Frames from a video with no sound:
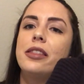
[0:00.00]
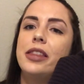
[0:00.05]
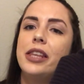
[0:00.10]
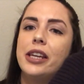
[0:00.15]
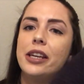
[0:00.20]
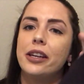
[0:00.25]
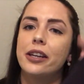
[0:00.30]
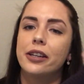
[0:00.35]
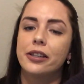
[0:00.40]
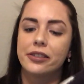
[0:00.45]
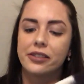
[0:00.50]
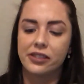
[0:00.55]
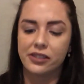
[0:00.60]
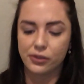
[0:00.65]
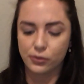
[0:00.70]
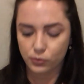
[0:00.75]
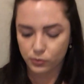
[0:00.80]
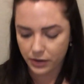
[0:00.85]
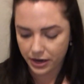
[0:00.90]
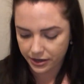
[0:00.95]
thick
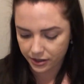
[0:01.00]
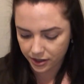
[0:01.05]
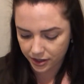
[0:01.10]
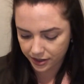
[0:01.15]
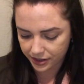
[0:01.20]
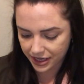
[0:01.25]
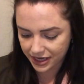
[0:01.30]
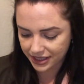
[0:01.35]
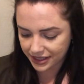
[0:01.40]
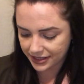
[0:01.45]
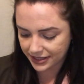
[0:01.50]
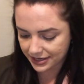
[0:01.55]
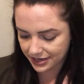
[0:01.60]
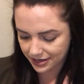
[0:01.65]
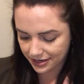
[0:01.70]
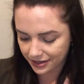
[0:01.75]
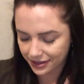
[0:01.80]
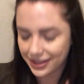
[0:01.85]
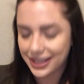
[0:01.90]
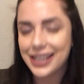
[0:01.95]
sweater.
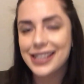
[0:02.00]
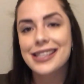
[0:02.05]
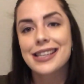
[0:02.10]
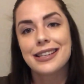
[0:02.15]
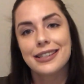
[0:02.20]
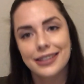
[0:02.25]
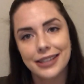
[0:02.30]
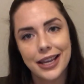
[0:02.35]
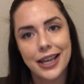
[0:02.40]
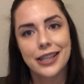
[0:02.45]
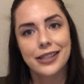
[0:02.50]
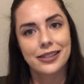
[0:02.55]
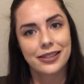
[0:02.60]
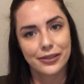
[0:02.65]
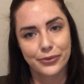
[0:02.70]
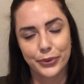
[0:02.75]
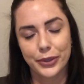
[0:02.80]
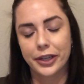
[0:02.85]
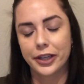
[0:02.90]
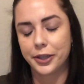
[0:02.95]
That's a nice
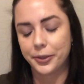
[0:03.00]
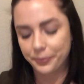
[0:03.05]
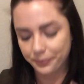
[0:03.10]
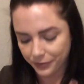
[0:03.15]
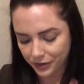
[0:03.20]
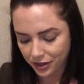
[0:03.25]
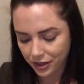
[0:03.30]
sweater.